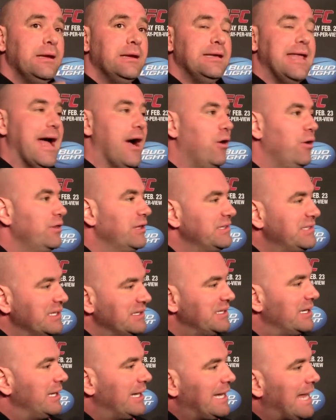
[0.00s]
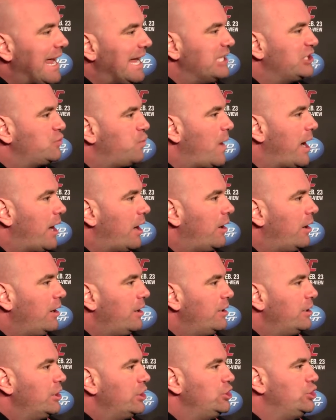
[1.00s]
Now, this isn't a case where
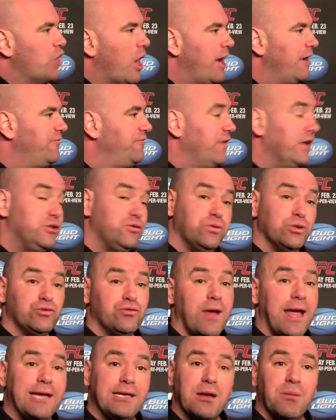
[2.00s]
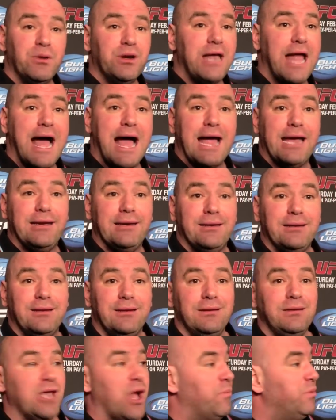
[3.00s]
Jon Fitch was ranked number 9,
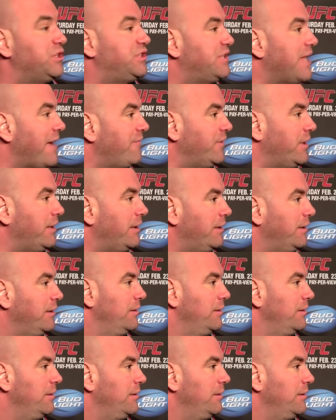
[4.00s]
number 7,